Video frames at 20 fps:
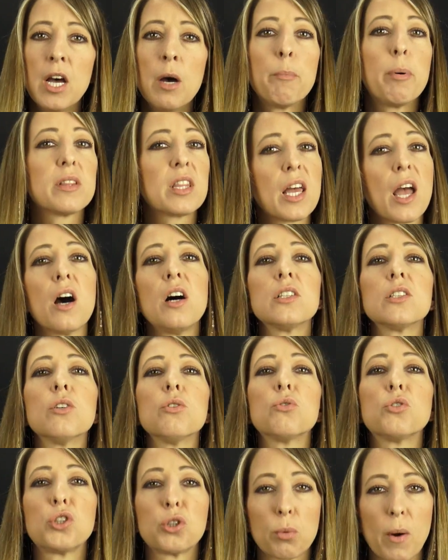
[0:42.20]
but they
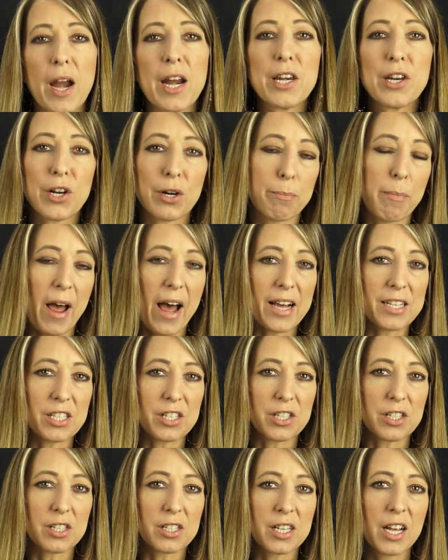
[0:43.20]
also train your
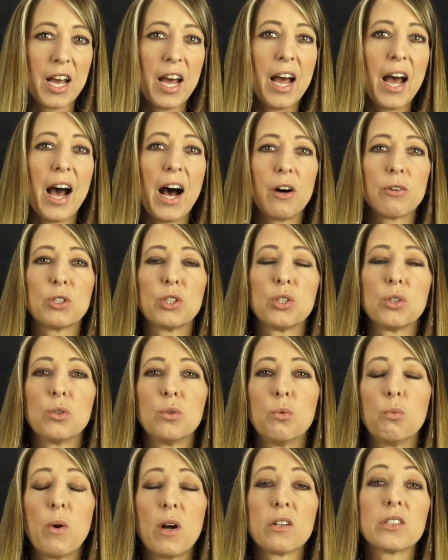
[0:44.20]
pastors how to,
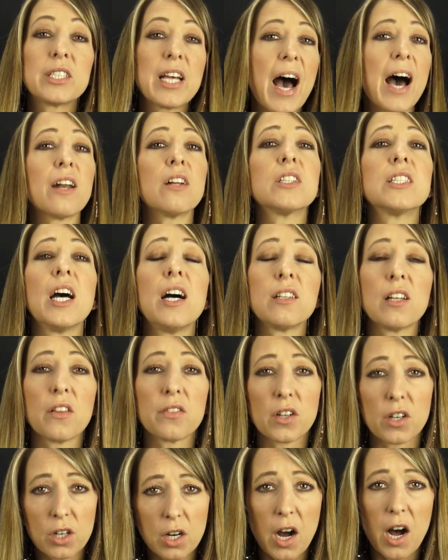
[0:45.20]
well, tattletale on
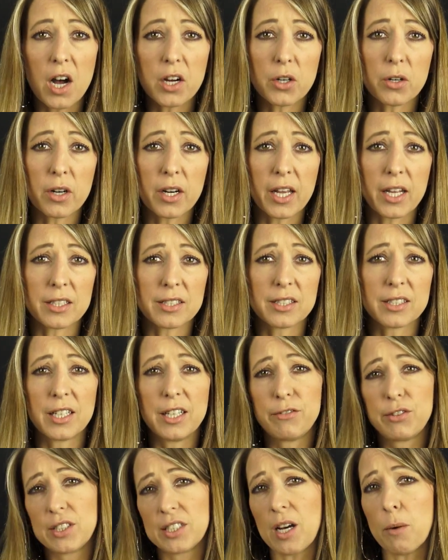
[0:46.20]
their congregants
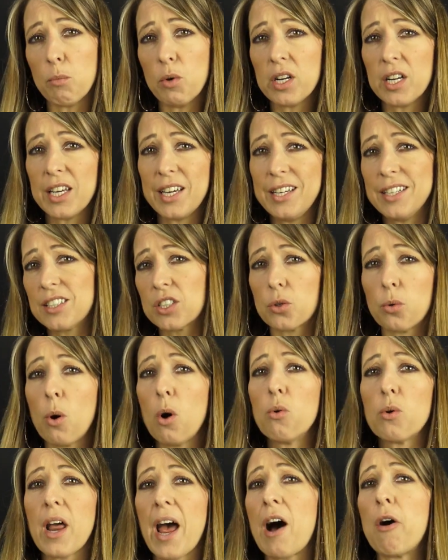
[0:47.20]
if someone is,
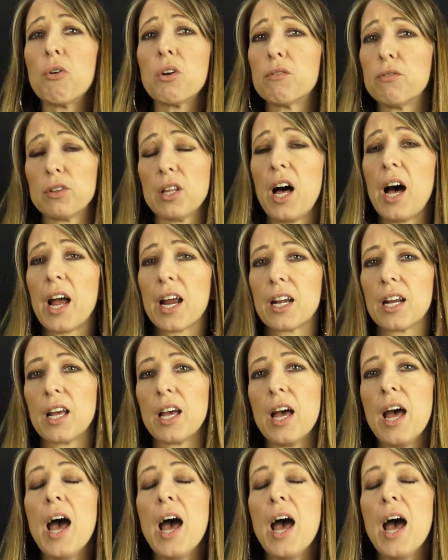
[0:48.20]
quote, out of line,